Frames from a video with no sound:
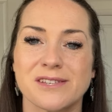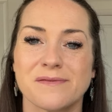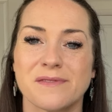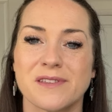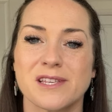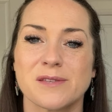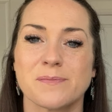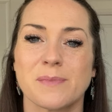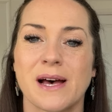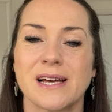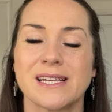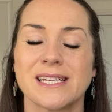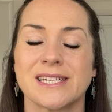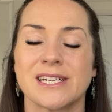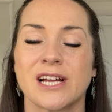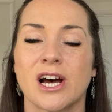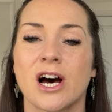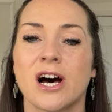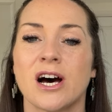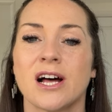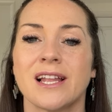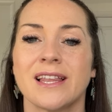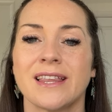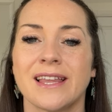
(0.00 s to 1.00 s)
for this pattern
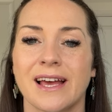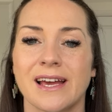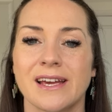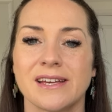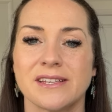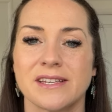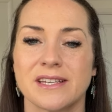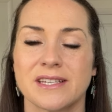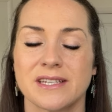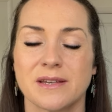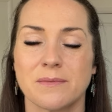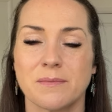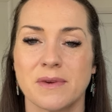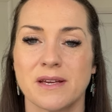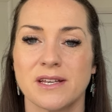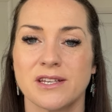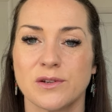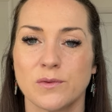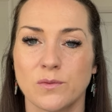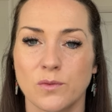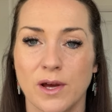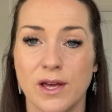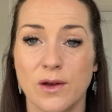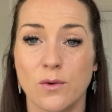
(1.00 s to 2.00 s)
are light to
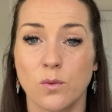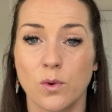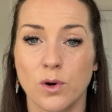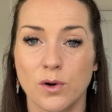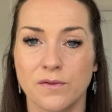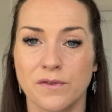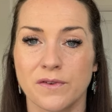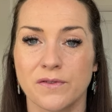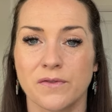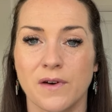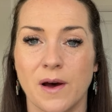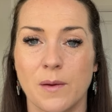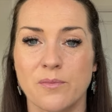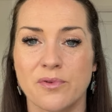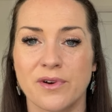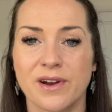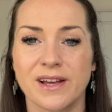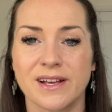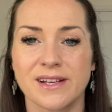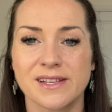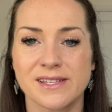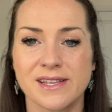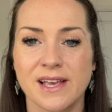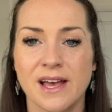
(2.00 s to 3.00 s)
medium weight woven
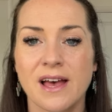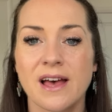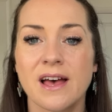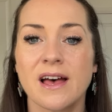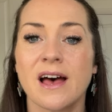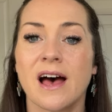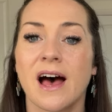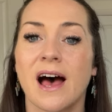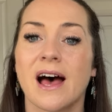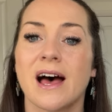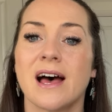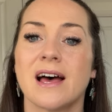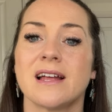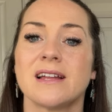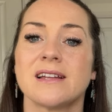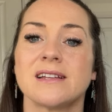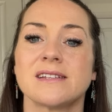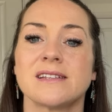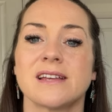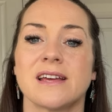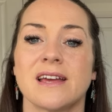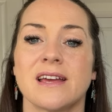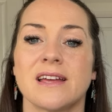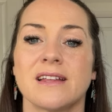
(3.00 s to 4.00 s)
fabrics,
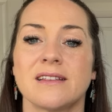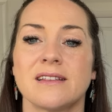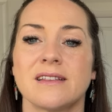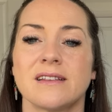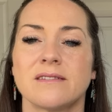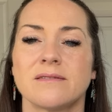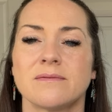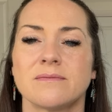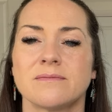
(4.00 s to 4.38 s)
and in,